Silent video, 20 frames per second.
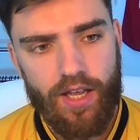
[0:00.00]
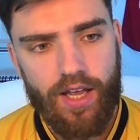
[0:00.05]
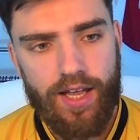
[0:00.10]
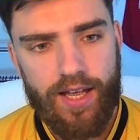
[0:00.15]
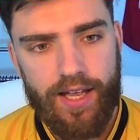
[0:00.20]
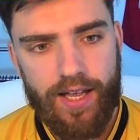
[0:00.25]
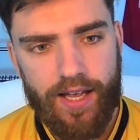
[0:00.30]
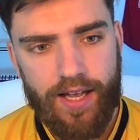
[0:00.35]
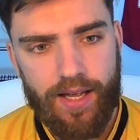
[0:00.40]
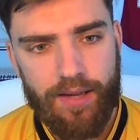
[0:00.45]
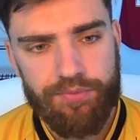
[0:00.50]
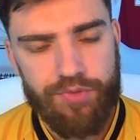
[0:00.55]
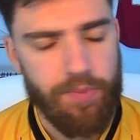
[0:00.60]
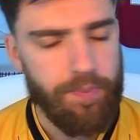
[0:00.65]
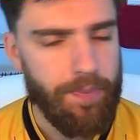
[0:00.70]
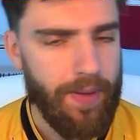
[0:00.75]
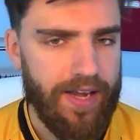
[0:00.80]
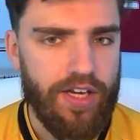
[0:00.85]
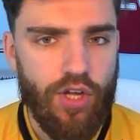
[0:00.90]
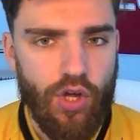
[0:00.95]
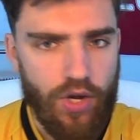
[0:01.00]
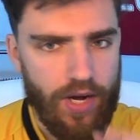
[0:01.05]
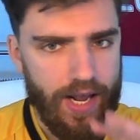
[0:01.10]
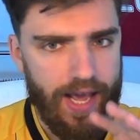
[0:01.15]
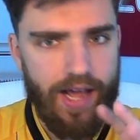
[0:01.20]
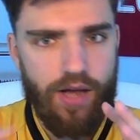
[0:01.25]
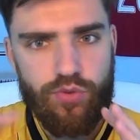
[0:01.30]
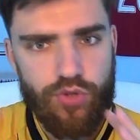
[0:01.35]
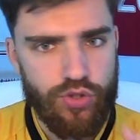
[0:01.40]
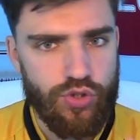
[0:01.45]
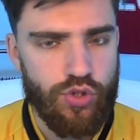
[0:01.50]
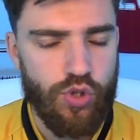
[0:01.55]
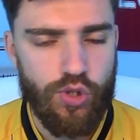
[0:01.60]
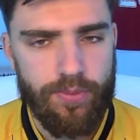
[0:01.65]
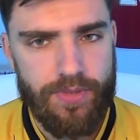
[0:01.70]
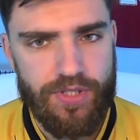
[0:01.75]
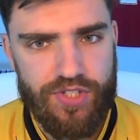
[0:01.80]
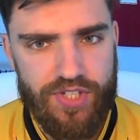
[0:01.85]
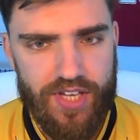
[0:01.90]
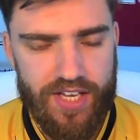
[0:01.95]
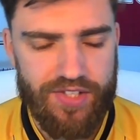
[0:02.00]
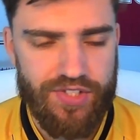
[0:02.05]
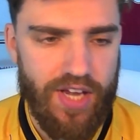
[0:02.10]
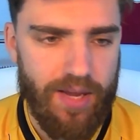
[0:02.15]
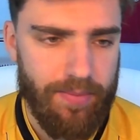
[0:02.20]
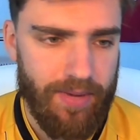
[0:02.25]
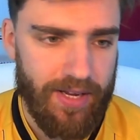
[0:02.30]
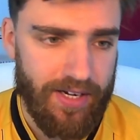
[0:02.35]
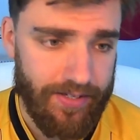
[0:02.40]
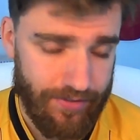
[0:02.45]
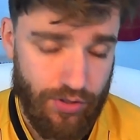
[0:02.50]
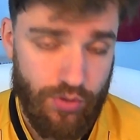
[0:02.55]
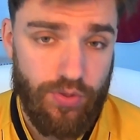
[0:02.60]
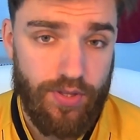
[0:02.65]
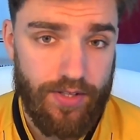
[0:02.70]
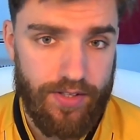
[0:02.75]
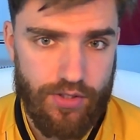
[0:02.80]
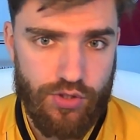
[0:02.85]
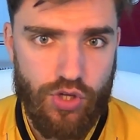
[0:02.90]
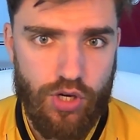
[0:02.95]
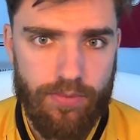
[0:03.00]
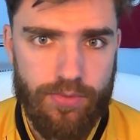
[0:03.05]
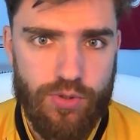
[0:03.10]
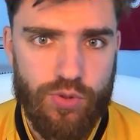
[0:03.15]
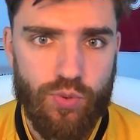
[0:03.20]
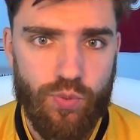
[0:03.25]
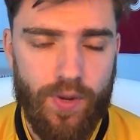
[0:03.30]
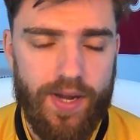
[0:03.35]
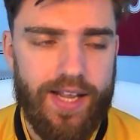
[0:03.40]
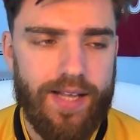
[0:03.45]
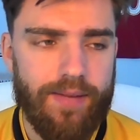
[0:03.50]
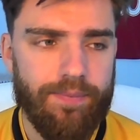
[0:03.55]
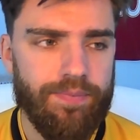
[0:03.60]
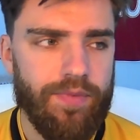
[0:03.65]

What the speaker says: depending on how the tournament sets up. And I do think the Solomons would win it.